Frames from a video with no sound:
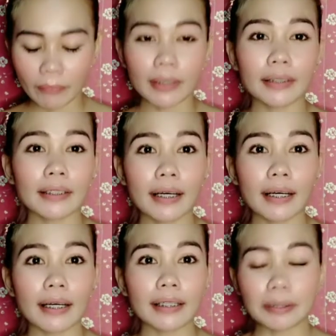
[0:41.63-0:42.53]

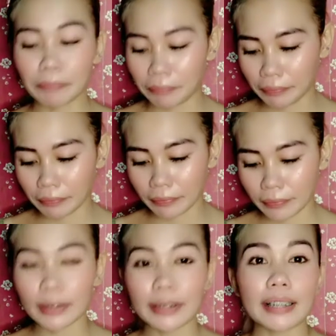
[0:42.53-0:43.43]
na
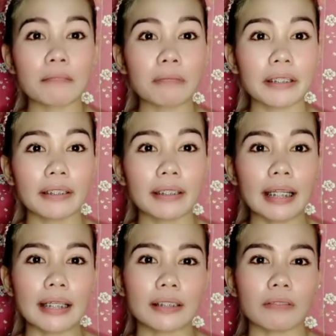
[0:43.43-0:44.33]
nasa
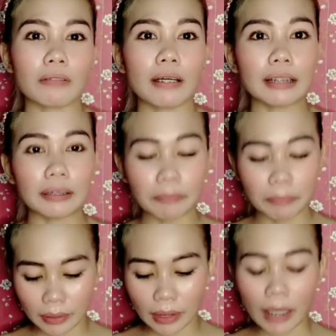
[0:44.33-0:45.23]
Maynila. So yeah,
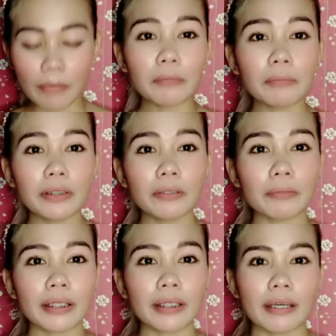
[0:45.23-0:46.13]
I will be
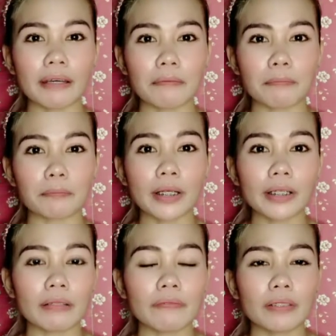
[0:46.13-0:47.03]
doing a
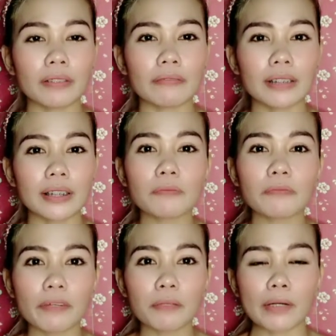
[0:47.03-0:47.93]
product review of these
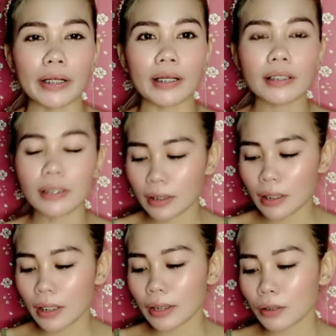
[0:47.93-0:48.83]
4 products.
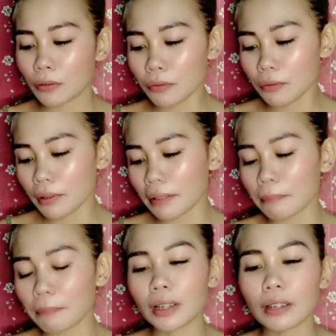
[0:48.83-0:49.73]
2
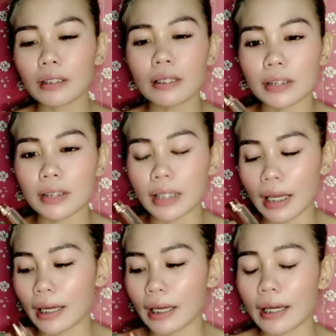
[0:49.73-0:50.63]
lip gloss
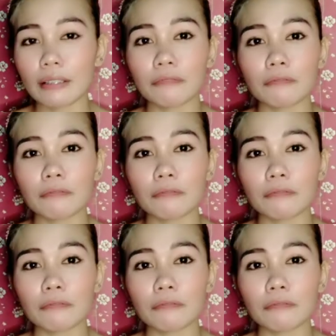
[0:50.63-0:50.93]
and